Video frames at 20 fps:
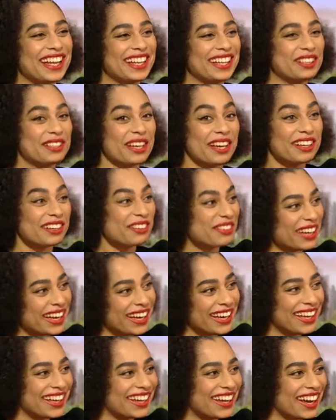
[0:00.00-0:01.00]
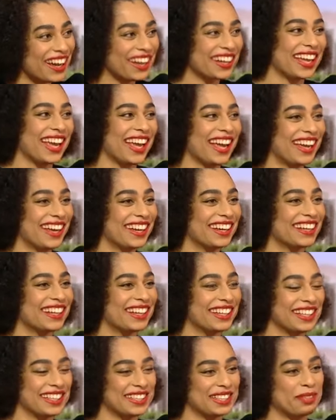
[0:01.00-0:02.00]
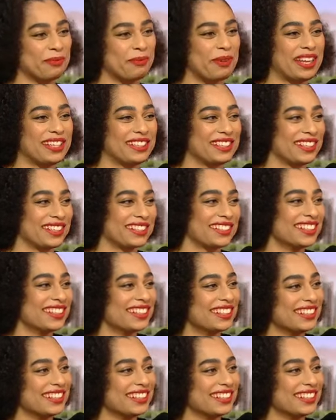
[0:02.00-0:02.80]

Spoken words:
And I was like, really? Okay, this is amazing.